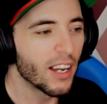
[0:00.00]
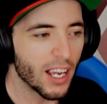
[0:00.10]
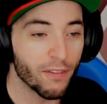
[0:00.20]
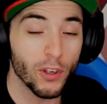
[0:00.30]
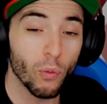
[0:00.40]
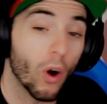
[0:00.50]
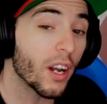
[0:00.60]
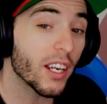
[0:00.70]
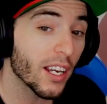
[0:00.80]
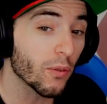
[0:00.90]
If you want
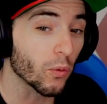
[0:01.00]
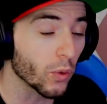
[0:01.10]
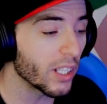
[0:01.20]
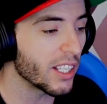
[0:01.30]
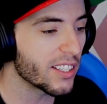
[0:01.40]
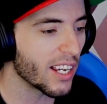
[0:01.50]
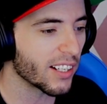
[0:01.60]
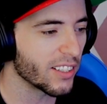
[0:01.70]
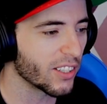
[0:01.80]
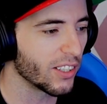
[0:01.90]
to get really
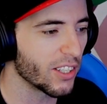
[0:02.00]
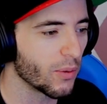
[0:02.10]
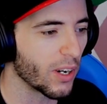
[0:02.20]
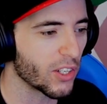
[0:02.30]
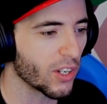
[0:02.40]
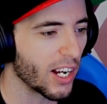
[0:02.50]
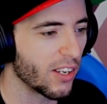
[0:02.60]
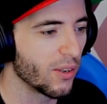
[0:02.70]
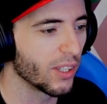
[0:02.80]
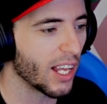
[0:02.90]
technical, you want to try and
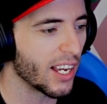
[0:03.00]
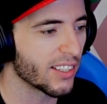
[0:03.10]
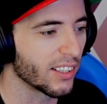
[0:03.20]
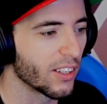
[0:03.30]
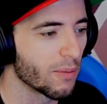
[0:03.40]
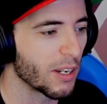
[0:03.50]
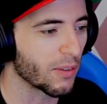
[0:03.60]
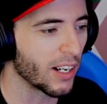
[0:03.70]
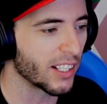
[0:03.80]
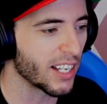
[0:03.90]
utilize a little bit
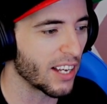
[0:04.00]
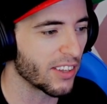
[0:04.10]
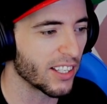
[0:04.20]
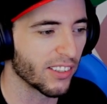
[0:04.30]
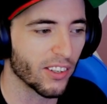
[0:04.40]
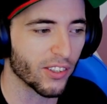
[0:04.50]
running down these little